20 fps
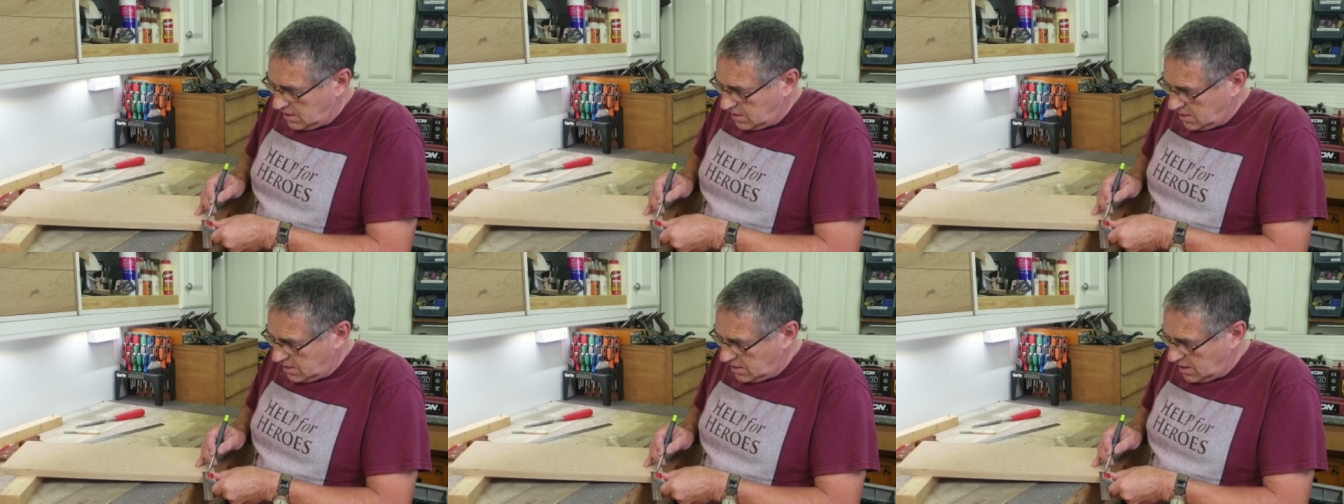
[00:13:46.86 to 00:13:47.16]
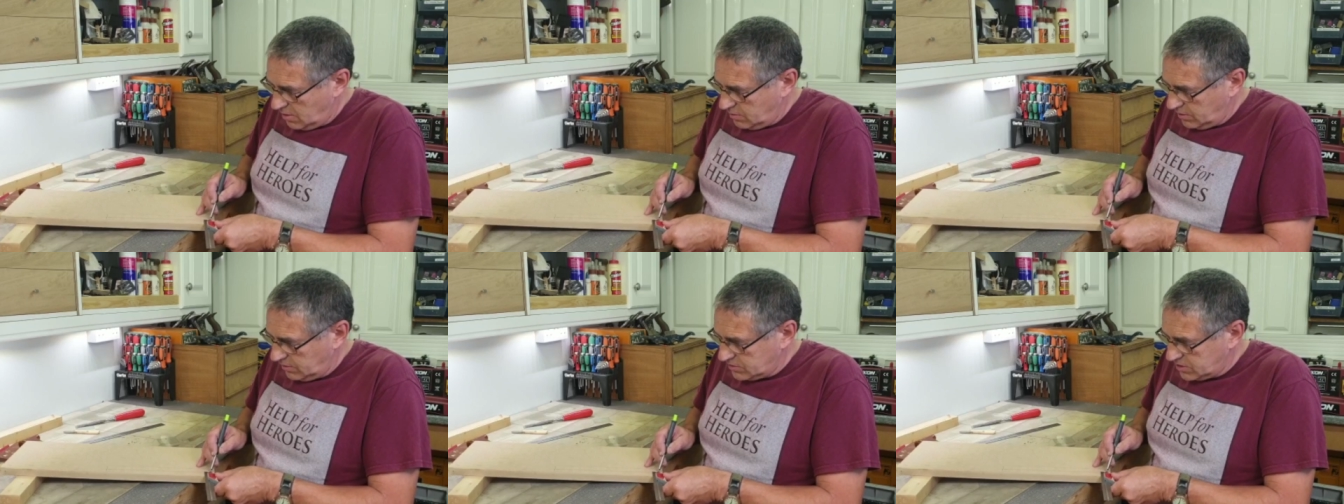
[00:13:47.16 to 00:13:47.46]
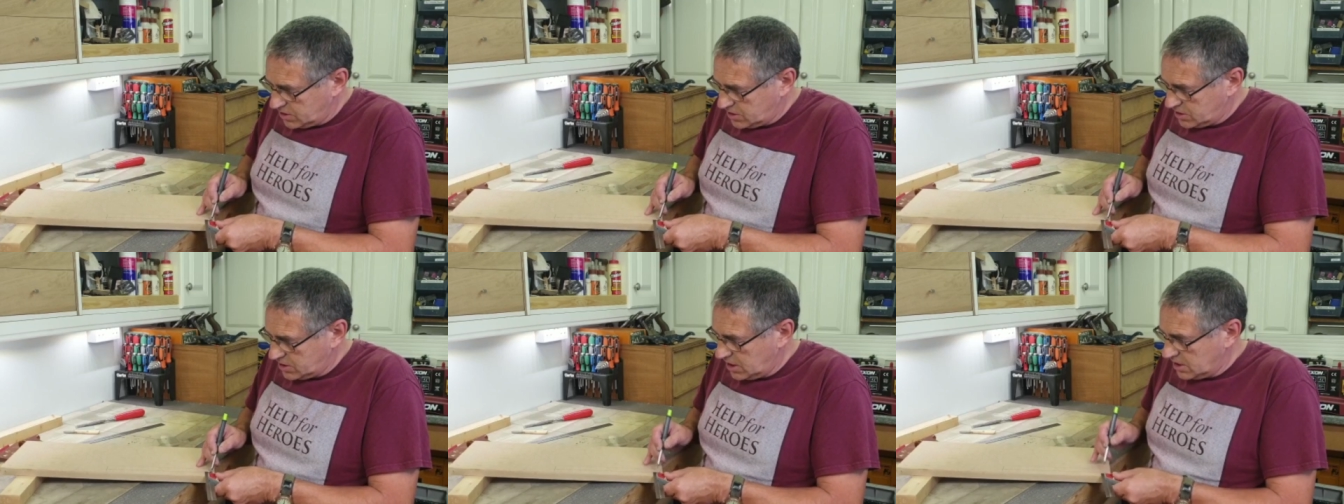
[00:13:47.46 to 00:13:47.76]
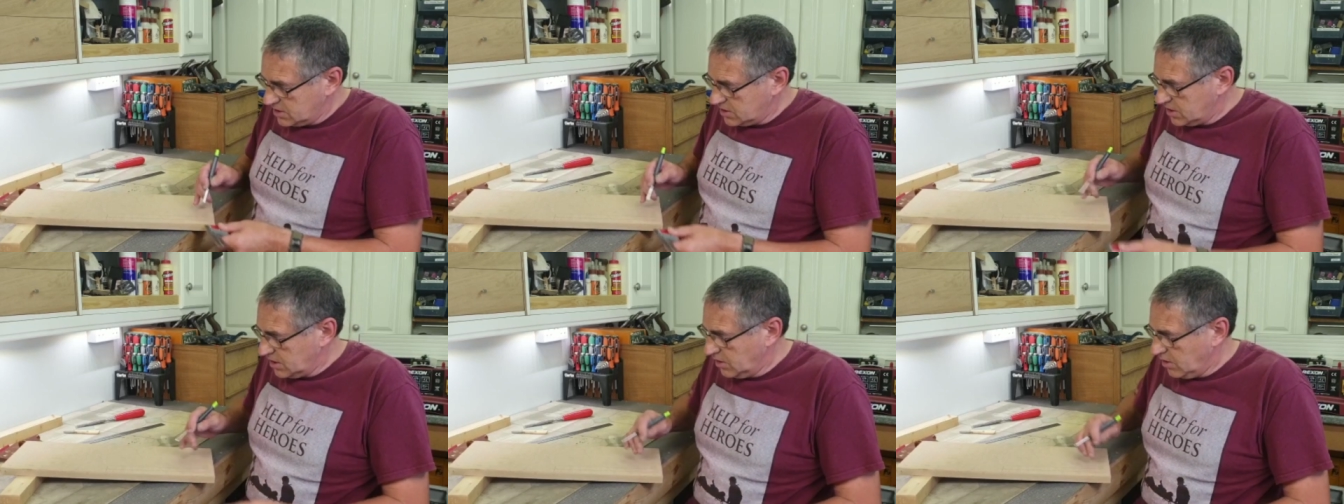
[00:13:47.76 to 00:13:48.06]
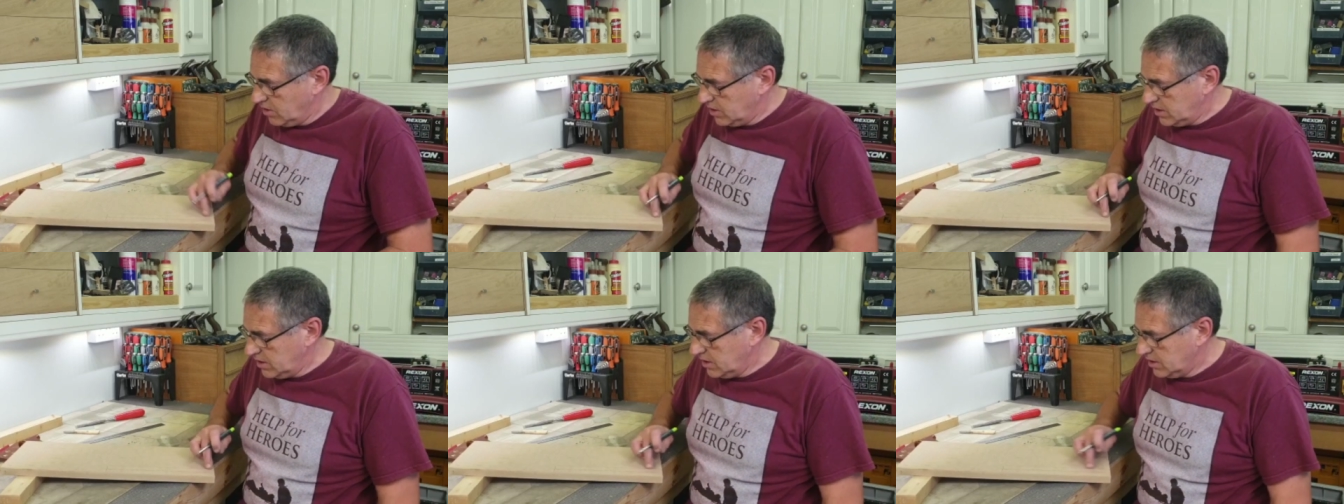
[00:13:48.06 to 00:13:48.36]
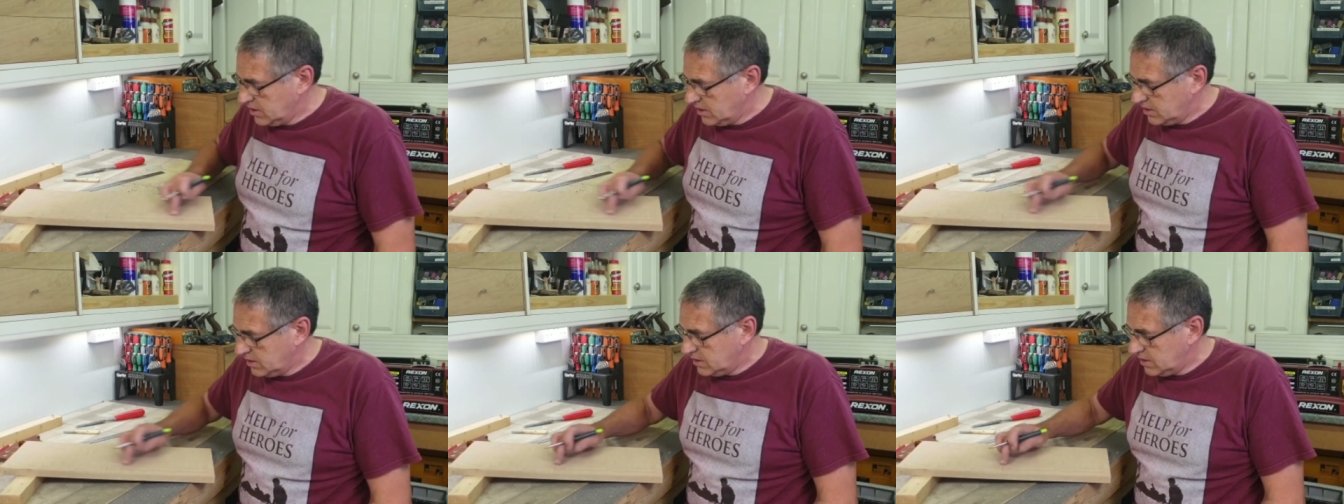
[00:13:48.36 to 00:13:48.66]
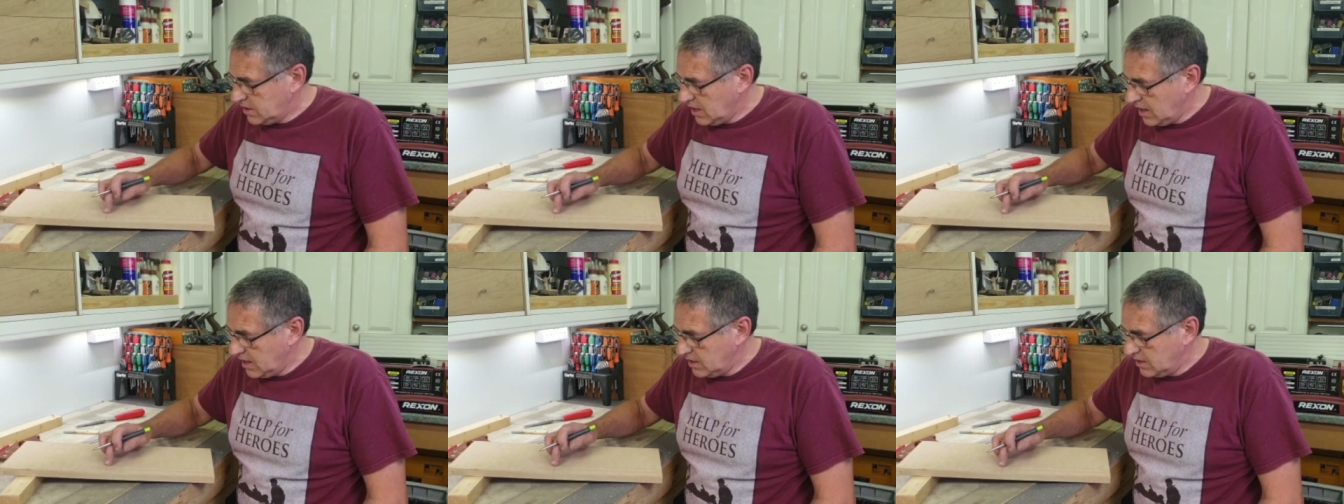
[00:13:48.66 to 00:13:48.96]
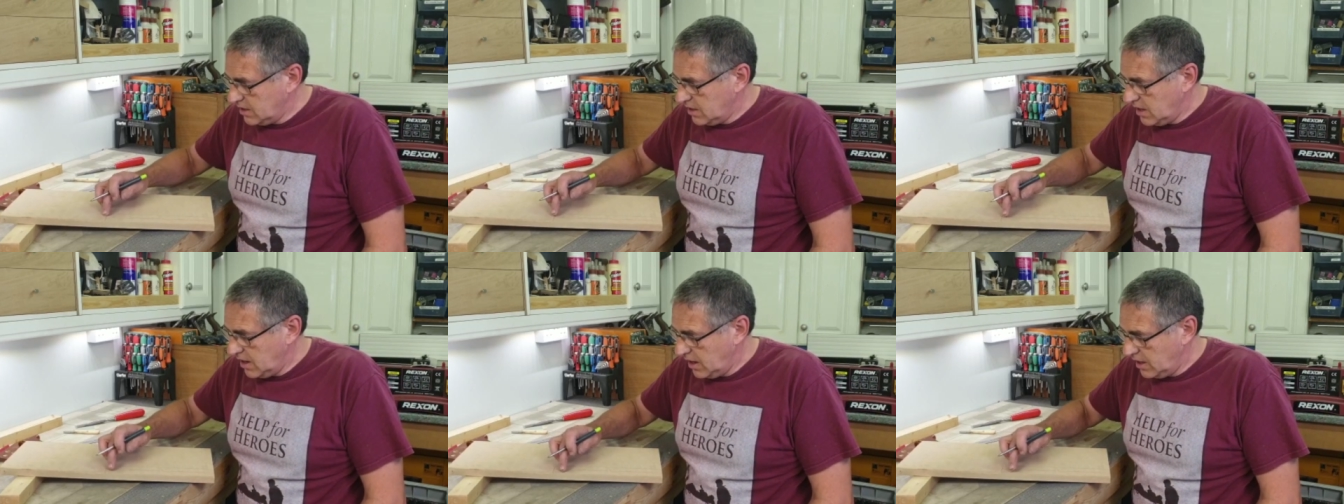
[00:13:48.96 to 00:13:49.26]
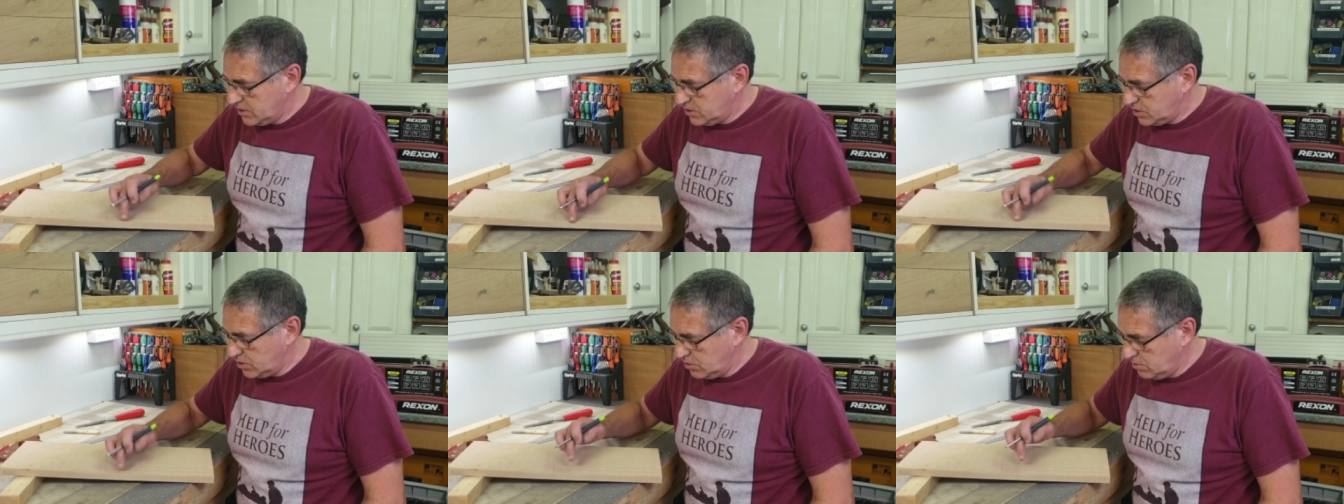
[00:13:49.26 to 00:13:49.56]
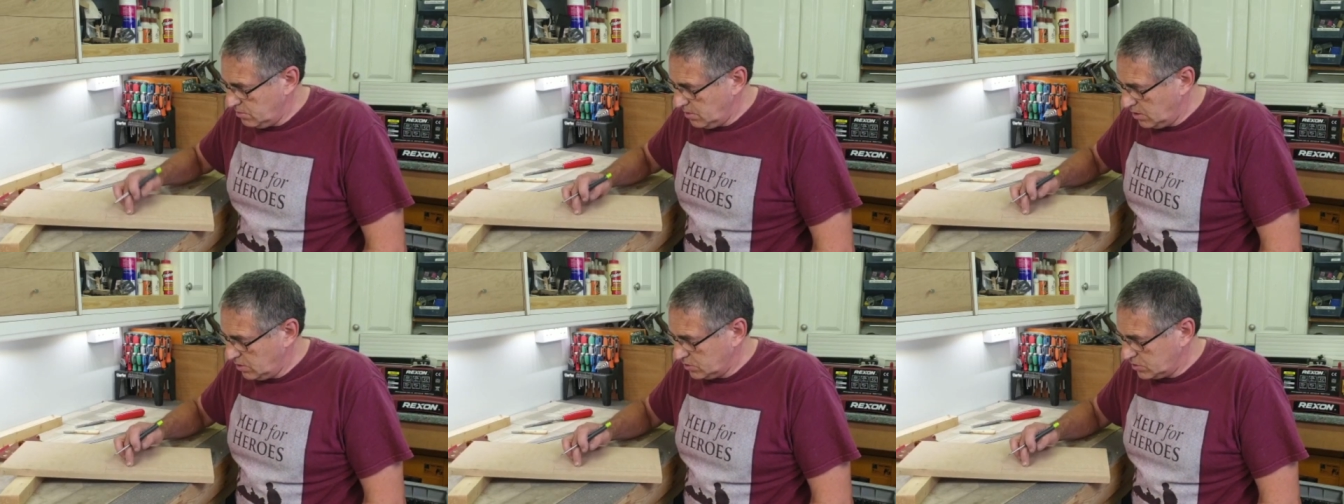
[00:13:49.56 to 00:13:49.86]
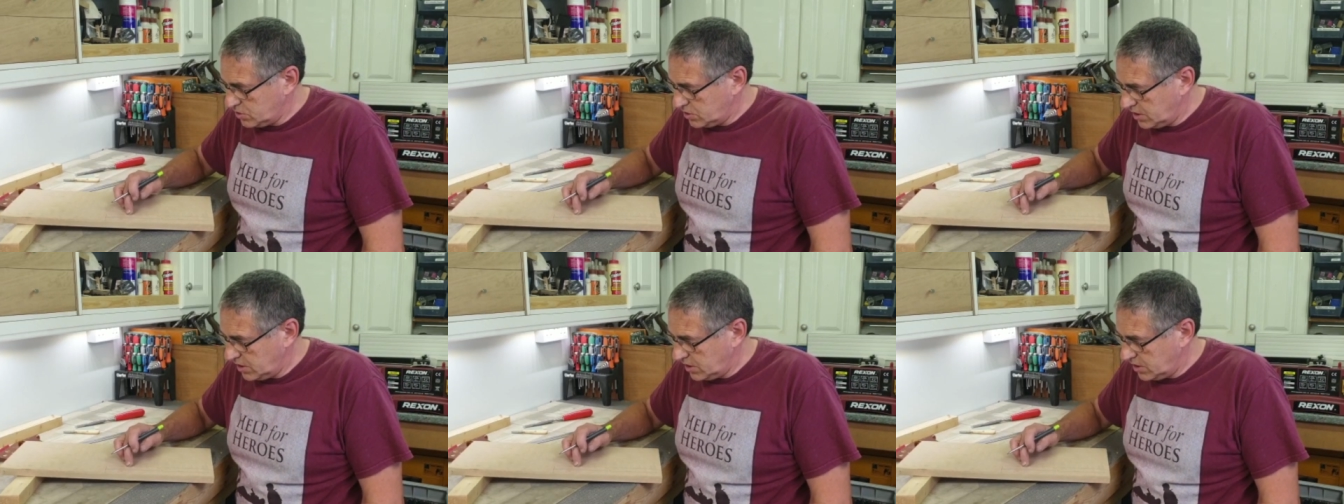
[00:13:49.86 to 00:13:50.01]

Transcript: That will give us a centre line down our two marks,